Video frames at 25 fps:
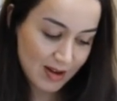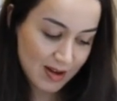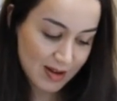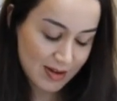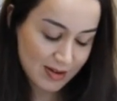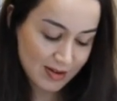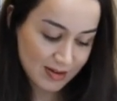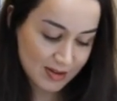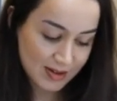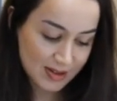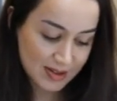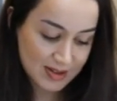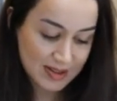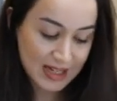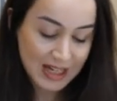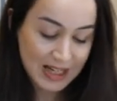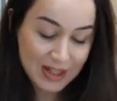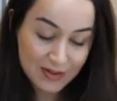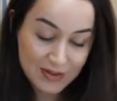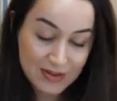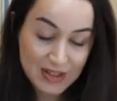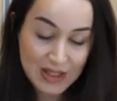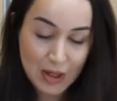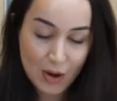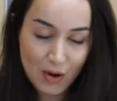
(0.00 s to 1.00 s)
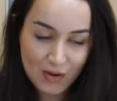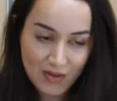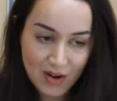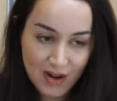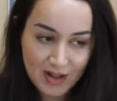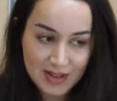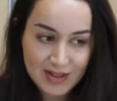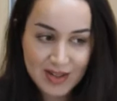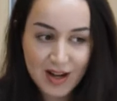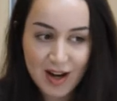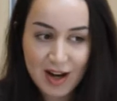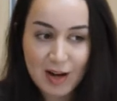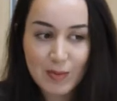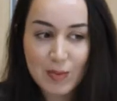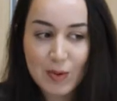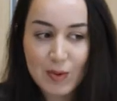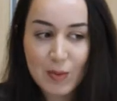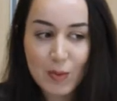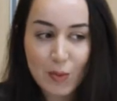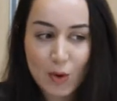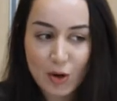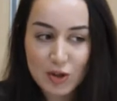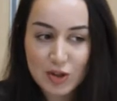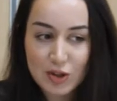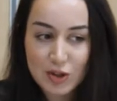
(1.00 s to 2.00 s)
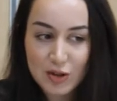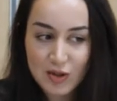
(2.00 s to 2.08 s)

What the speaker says: and the safety of Artsakh, but what